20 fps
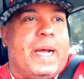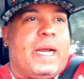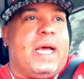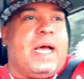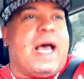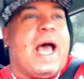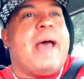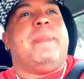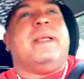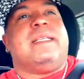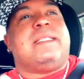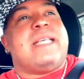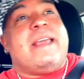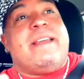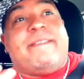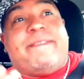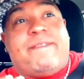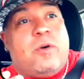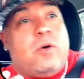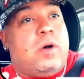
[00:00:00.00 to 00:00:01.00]
but uh, I've been
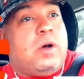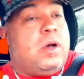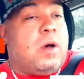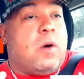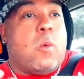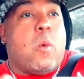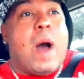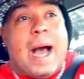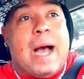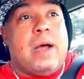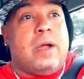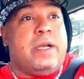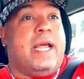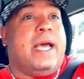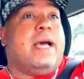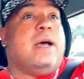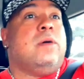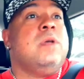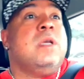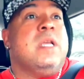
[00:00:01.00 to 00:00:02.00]
saying for a while
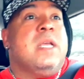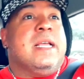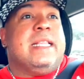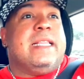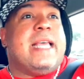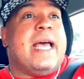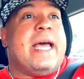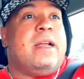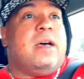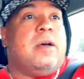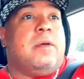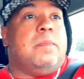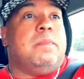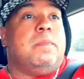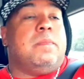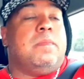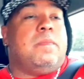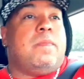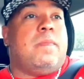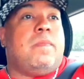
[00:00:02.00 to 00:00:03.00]
now that
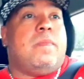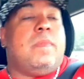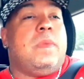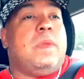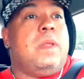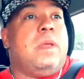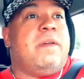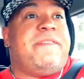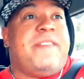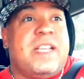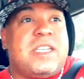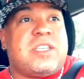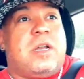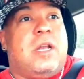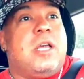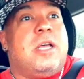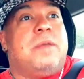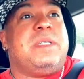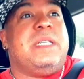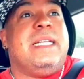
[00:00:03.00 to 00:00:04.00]
um, fish
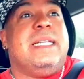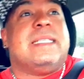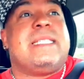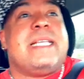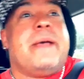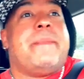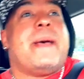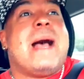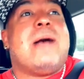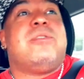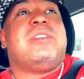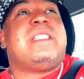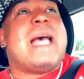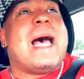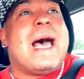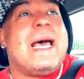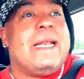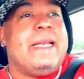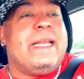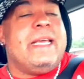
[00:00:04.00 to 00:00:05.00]
clubs need to step
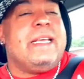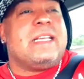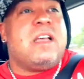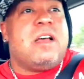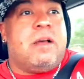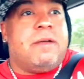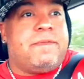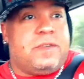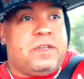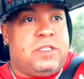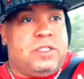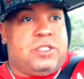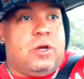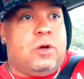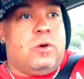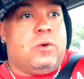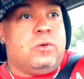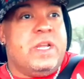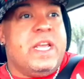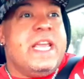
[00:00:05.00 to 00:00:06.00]
outside of their comfort
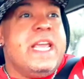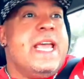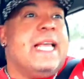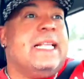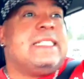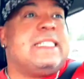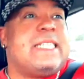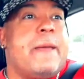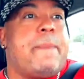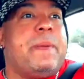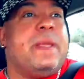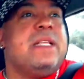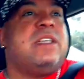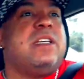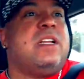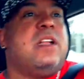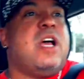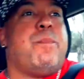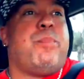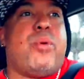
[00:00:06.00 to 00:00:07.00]
zone and step
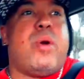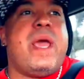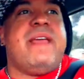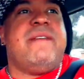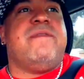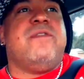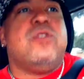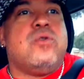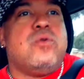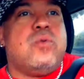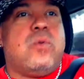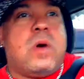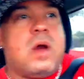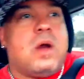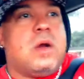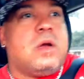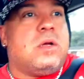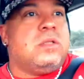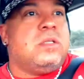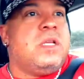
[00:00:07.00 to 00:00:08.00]
into the brave new
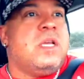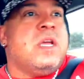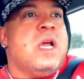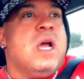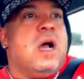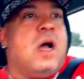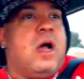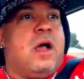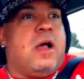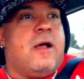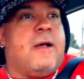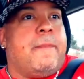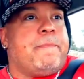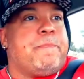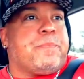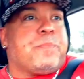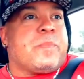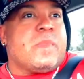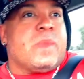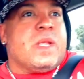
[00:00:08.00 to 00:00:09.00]
world
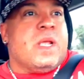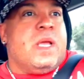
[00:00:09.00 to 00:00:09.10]
um,